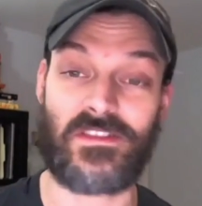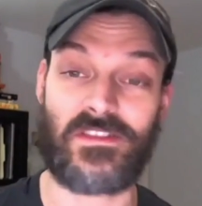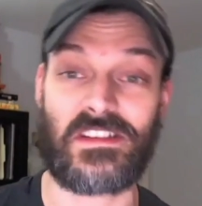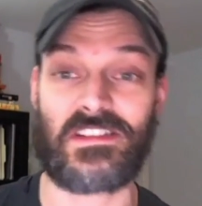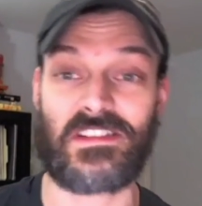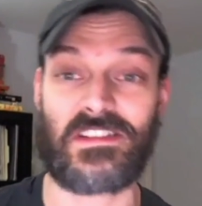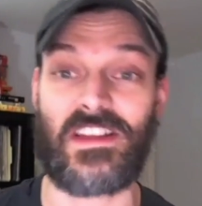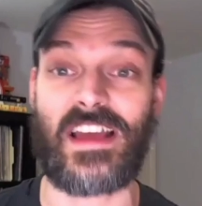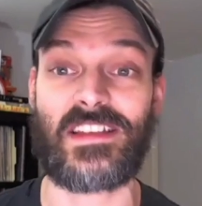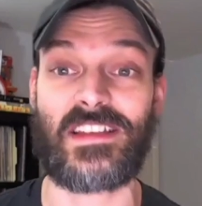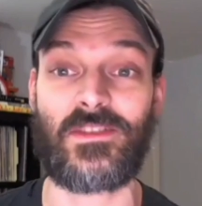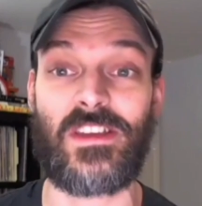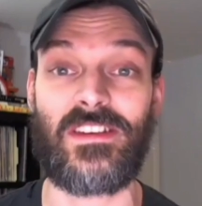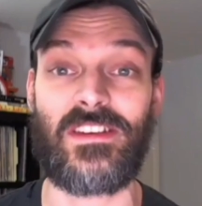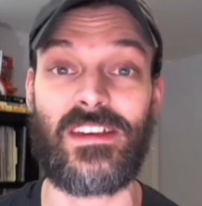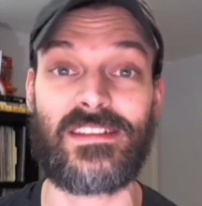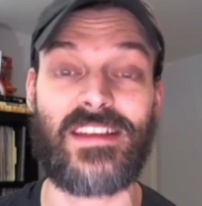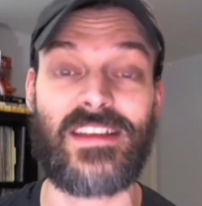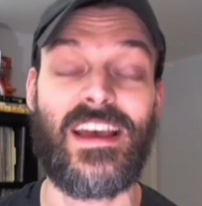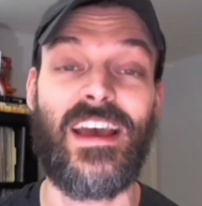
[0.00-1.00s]
over this last
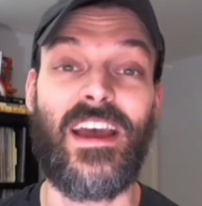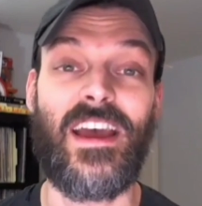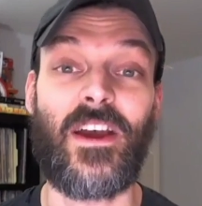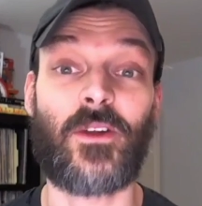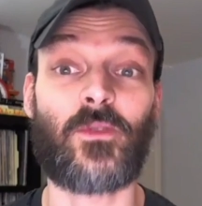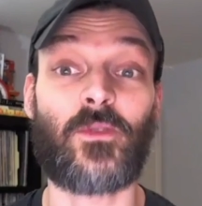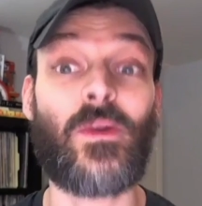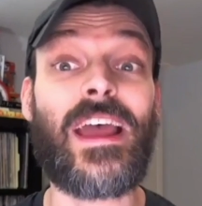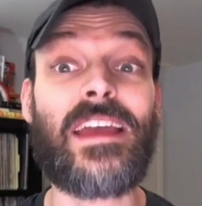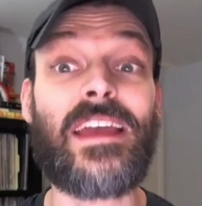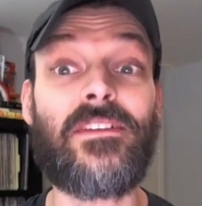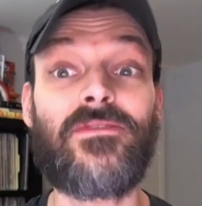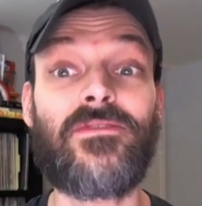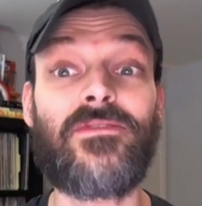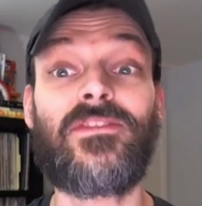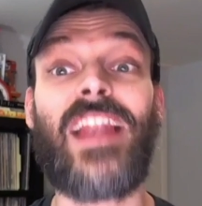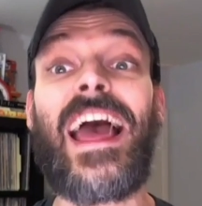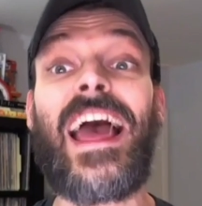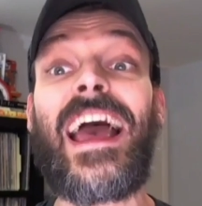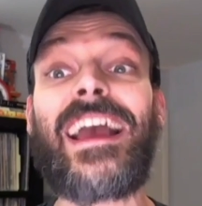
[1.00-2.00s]
weekend: red
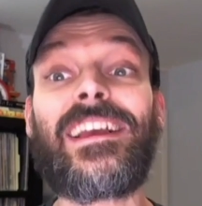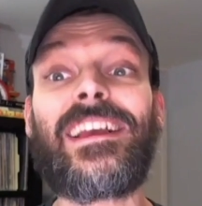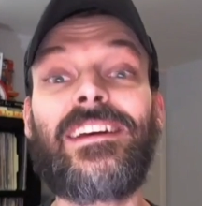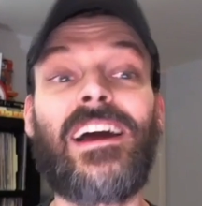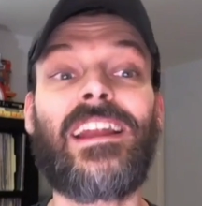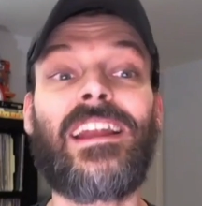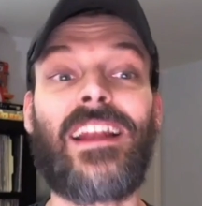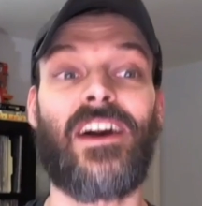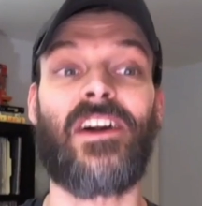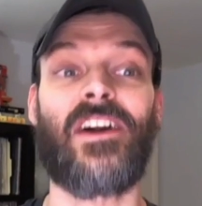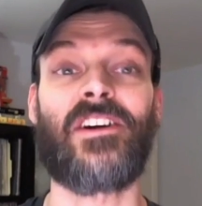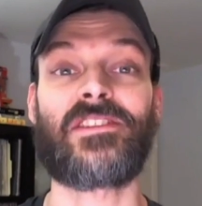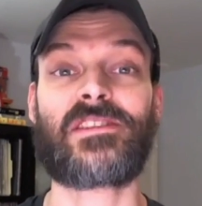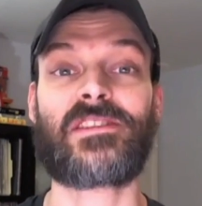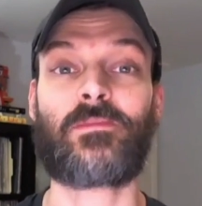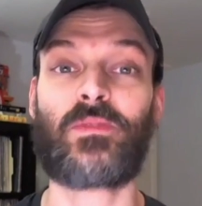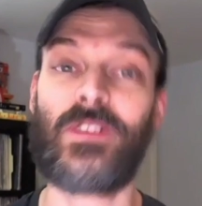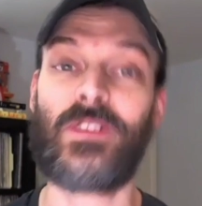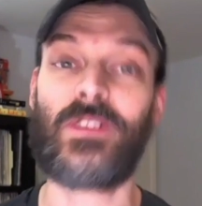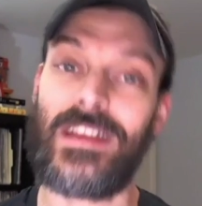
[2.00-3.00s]
flag gun
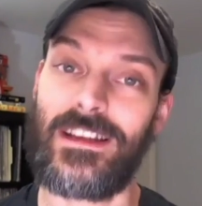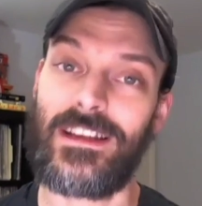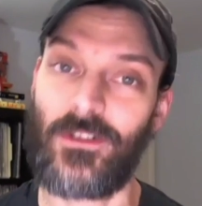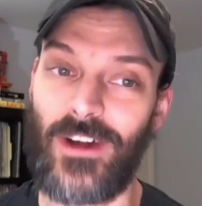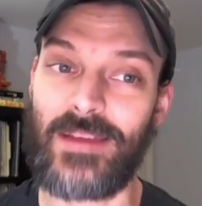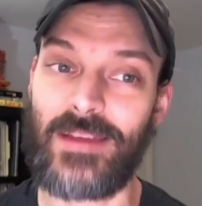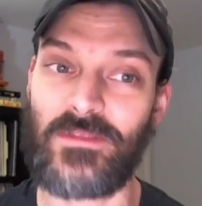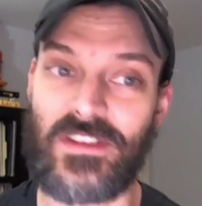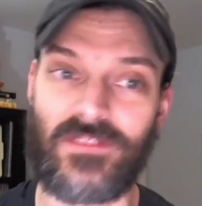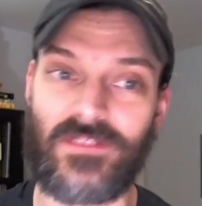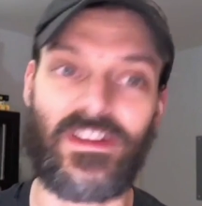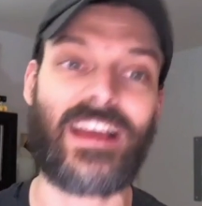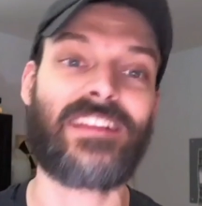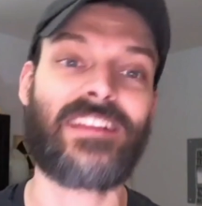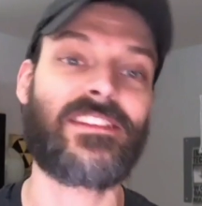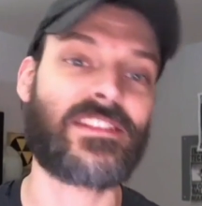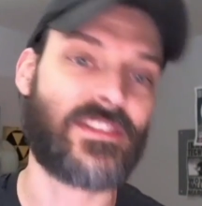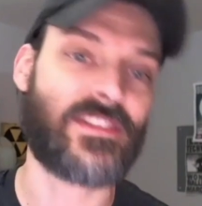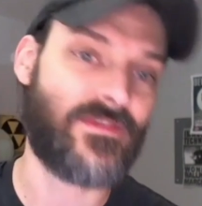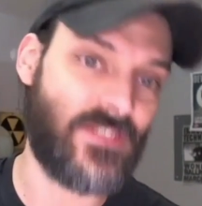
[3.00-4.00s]
laws, pre-crime
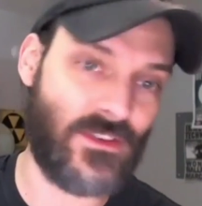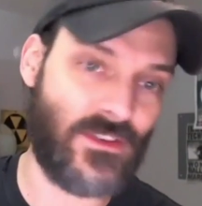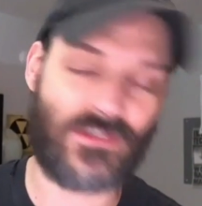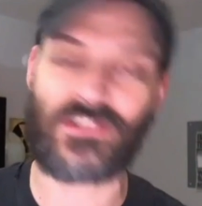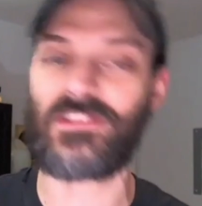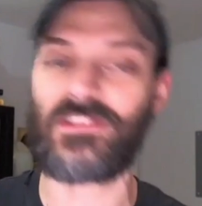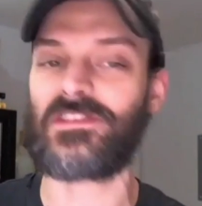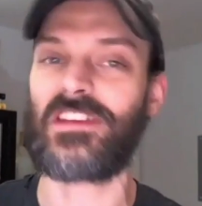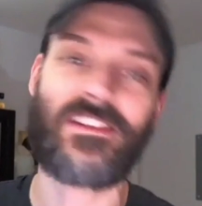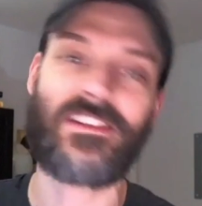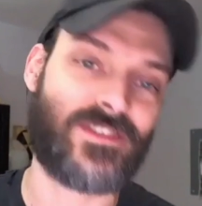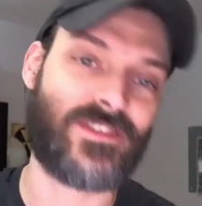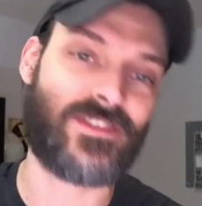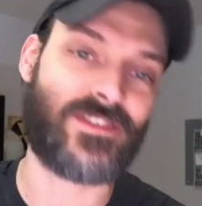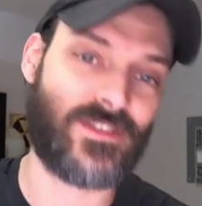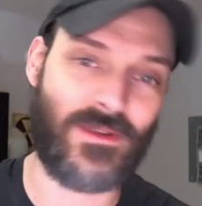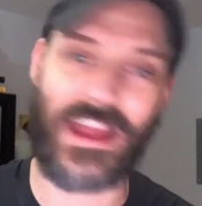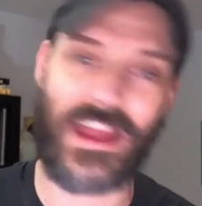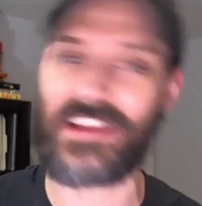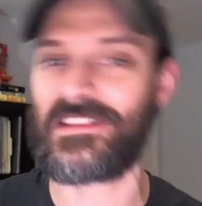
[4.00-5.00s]
surveillance, fusion
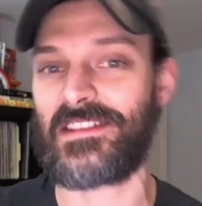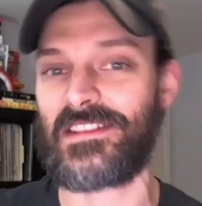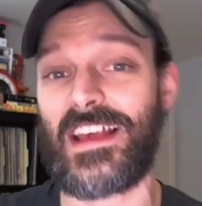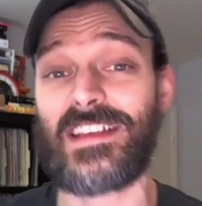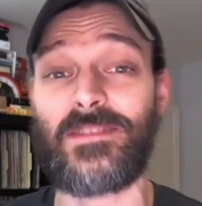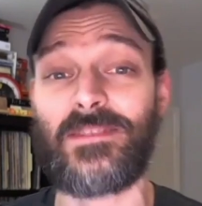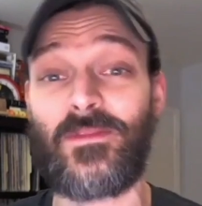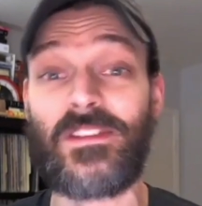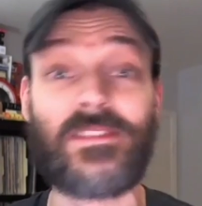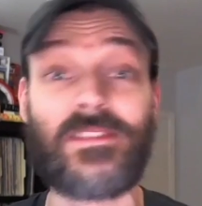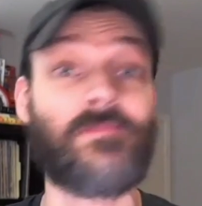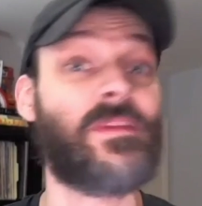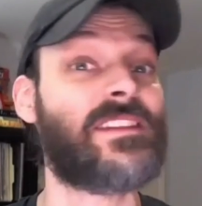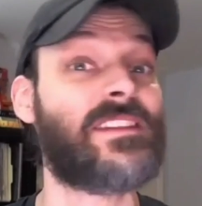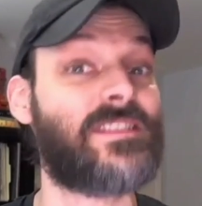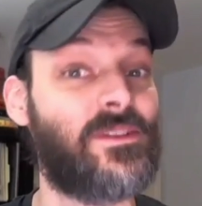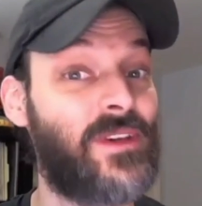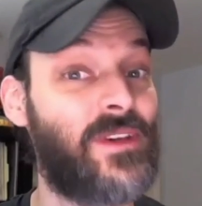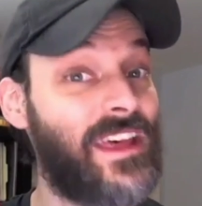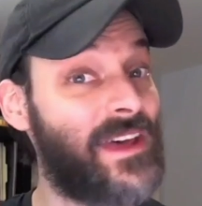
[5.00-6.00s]
centers, threat assessments,
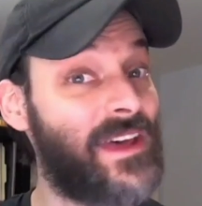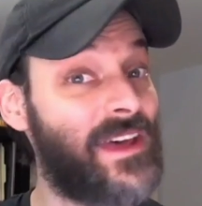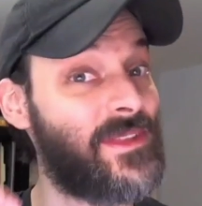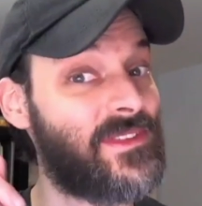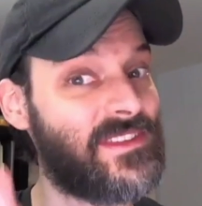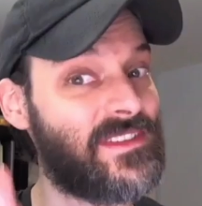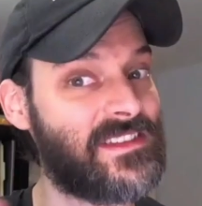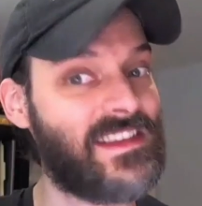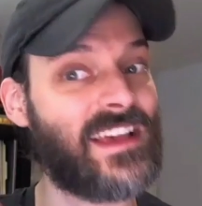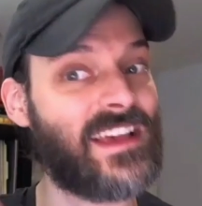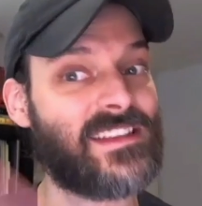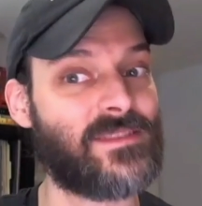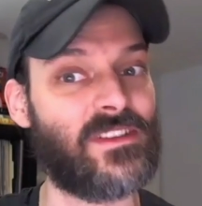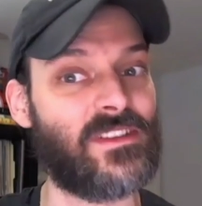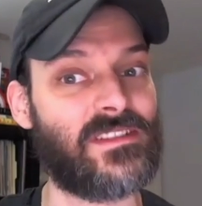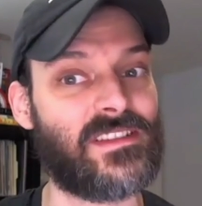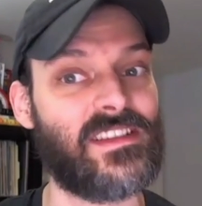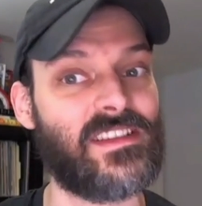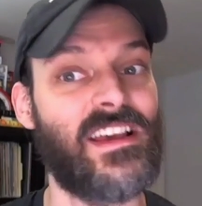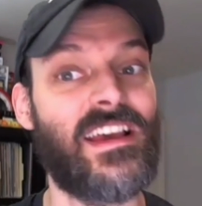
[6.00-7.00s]
mental health
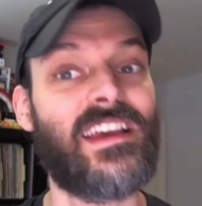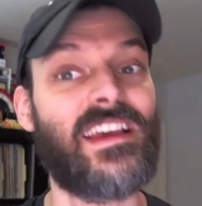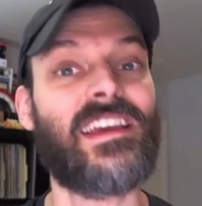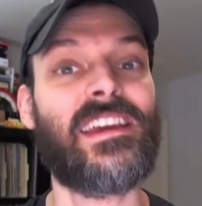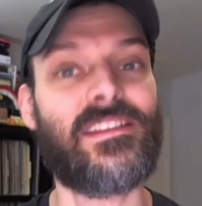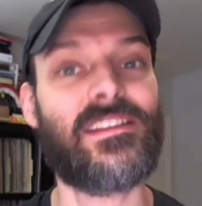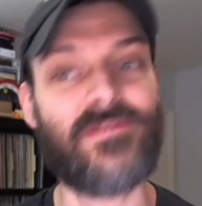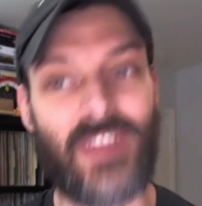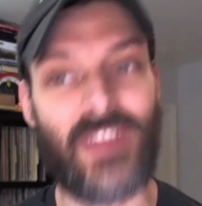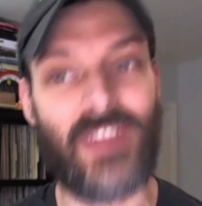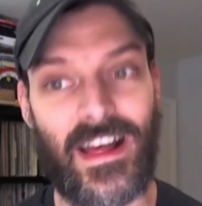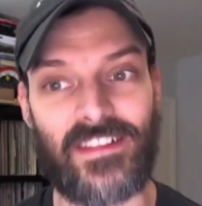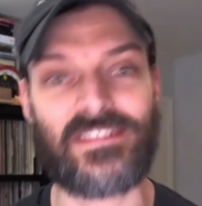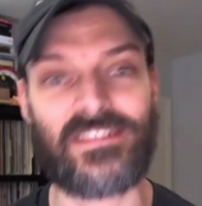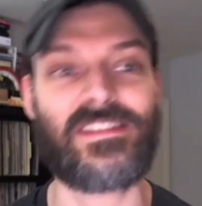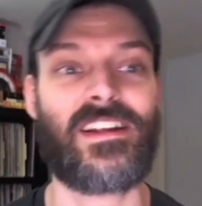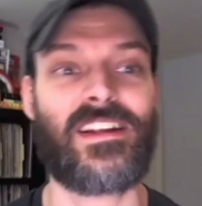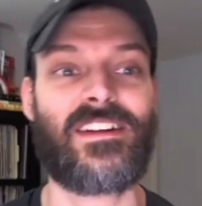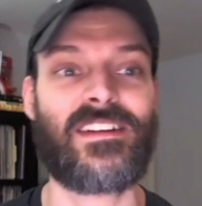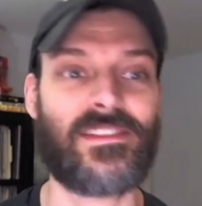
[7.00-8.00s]
assessments,
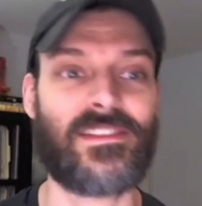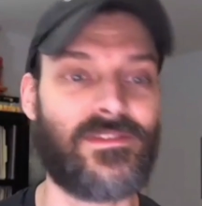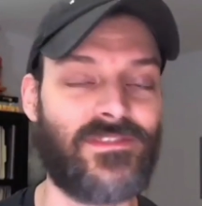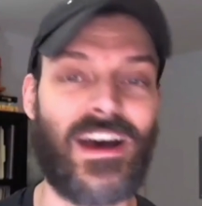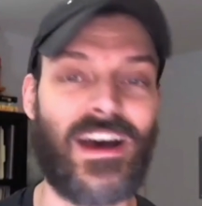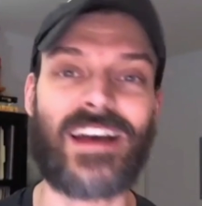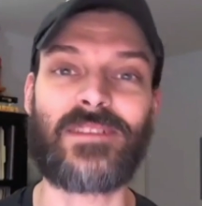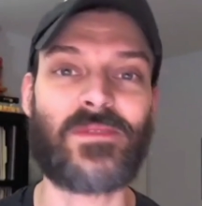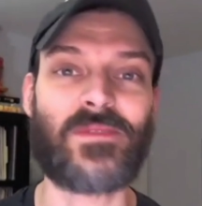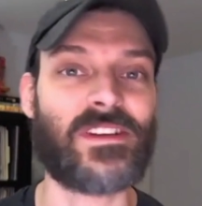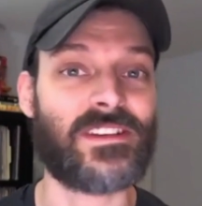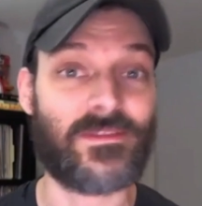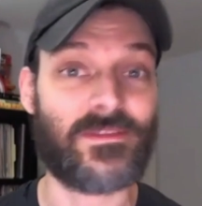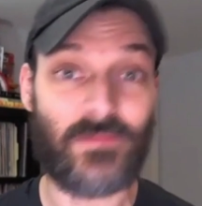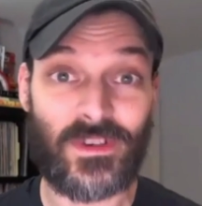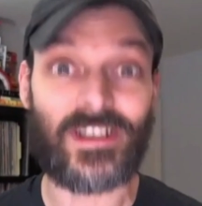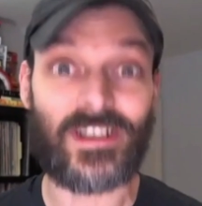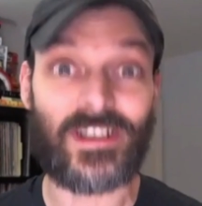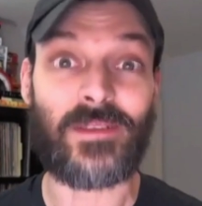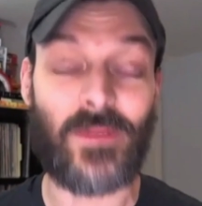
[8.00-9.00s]
involuntary confinement,
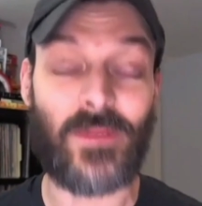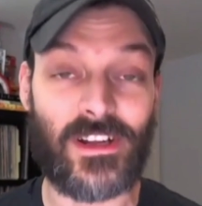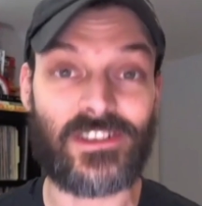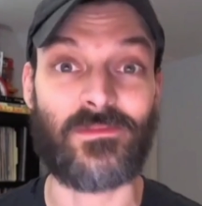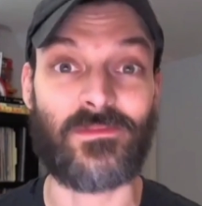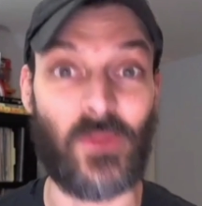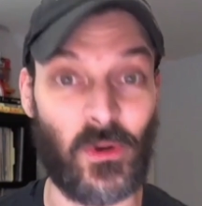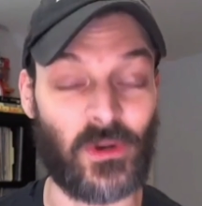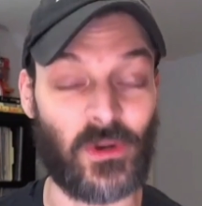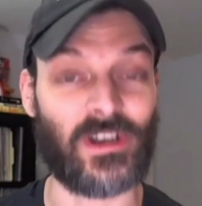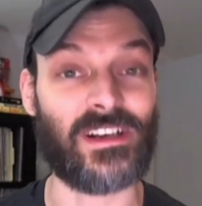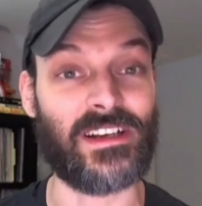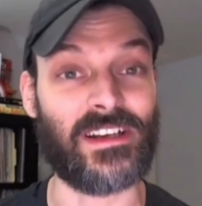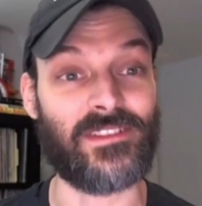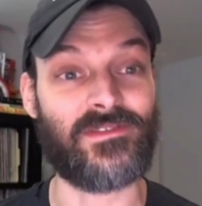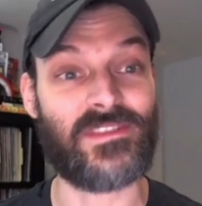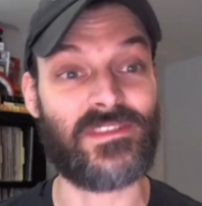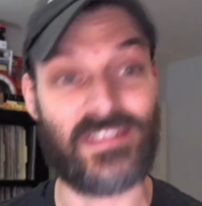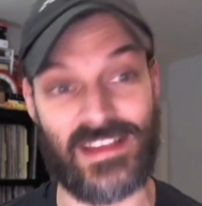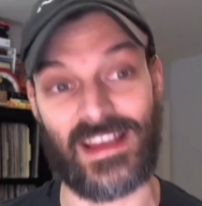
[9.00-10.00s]
pretty much more
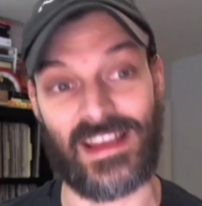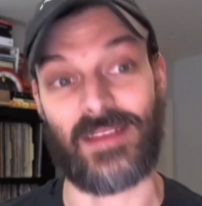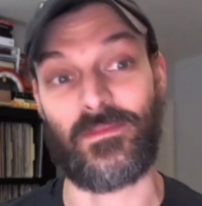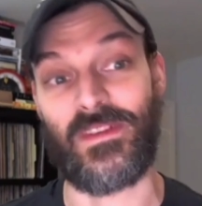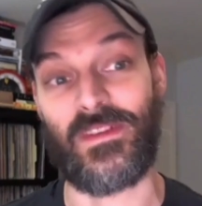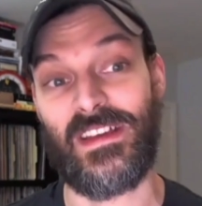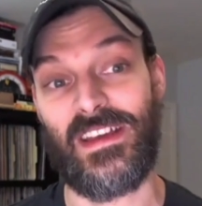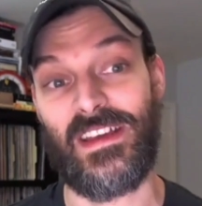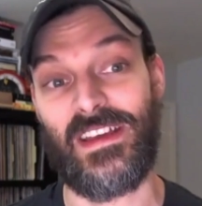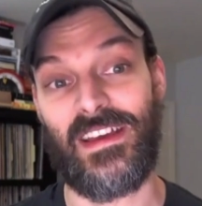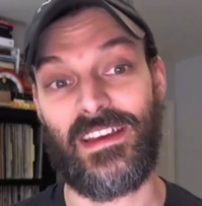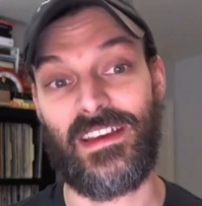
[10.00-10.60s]
of the same.